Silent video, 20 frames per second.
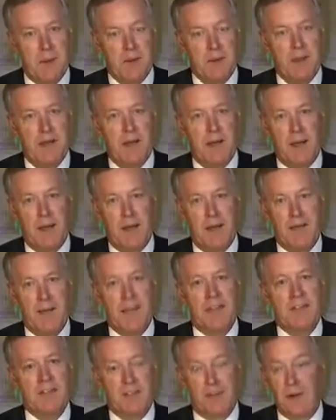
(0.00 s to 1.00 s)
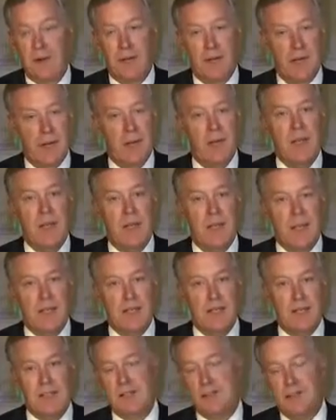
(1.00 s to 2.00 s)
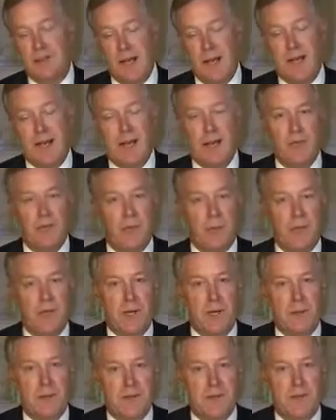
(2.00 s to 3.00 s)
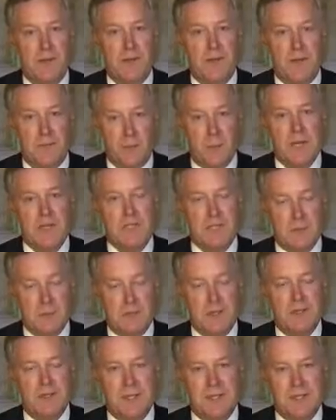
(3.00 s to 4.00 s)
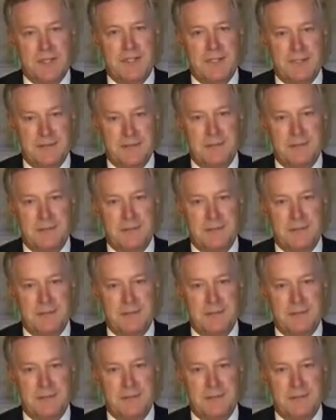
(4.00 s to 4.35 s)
but that certainly is not out of the realm of reasonableness.